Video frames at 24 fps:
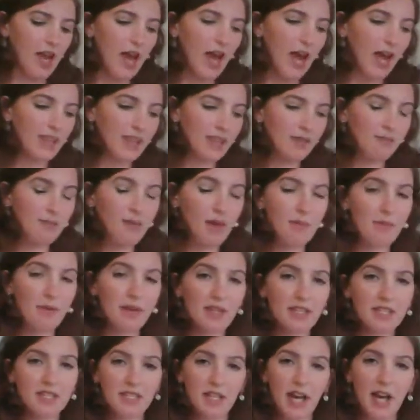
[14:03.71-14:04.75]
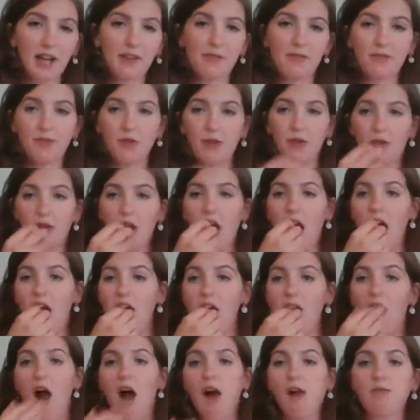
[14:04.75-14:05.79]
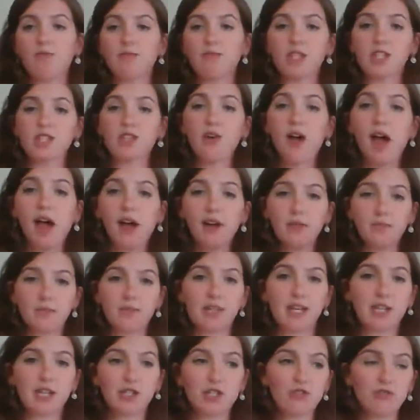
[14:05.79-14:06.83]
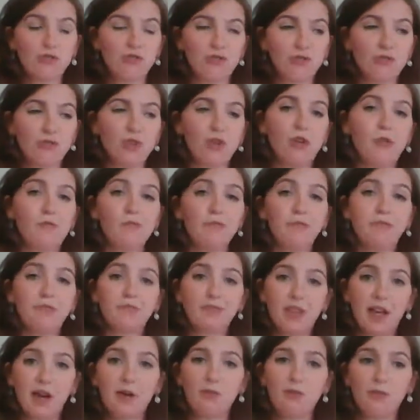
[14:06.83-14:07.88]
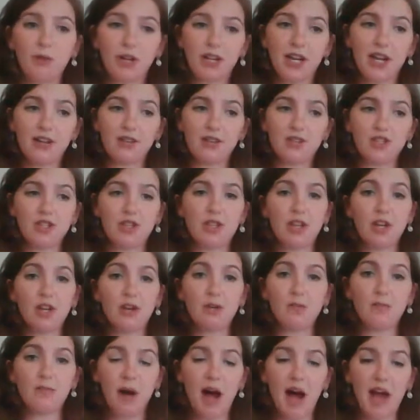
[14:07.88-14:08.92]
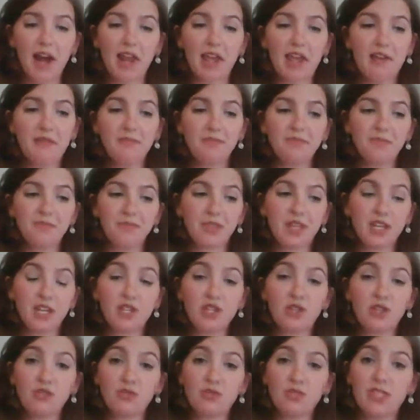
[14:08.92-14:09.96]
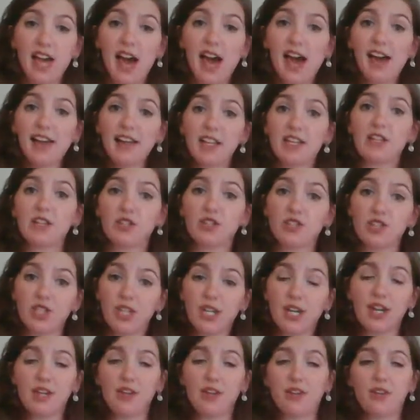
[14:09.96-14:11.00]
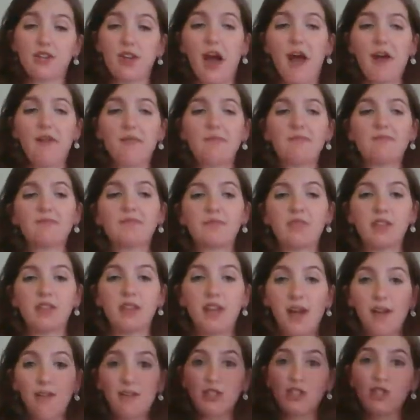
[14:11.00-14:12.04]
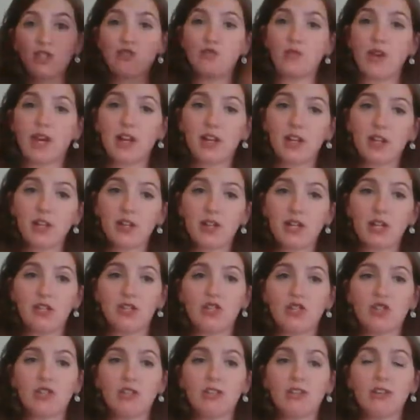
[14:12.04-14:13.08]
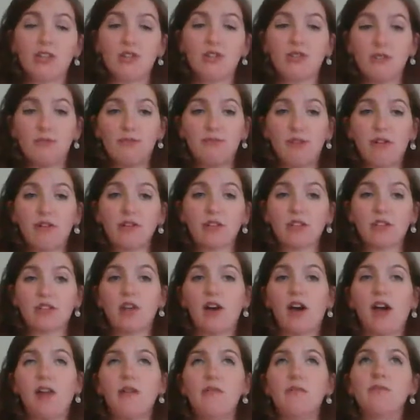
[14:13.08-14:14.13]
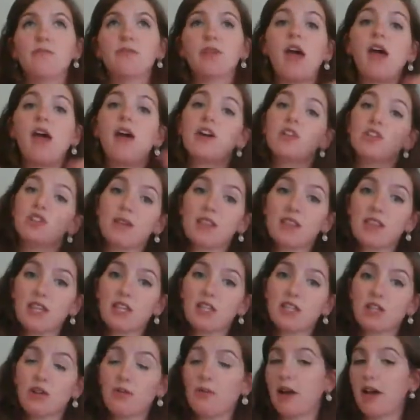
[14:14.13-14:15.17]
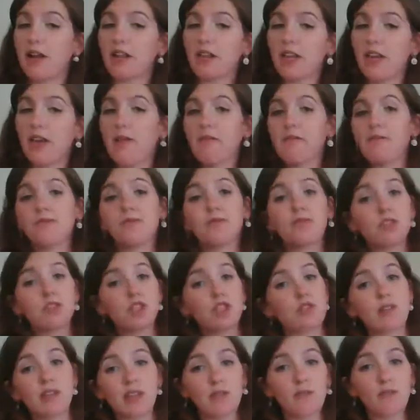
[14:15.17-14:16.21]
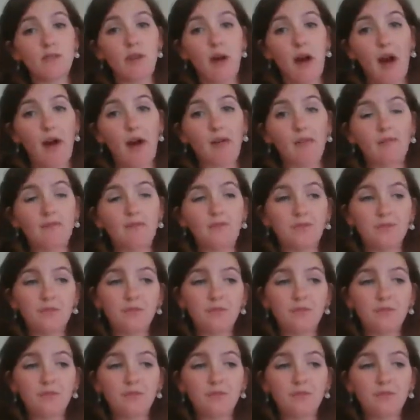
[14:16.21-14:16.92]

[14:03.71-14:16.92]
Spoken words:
And then maybe a side fruit. And this will help get you through that workout so that your body can use that energy and you're not having to drain all your energy, and you can focus on doing things correctly, doing them well.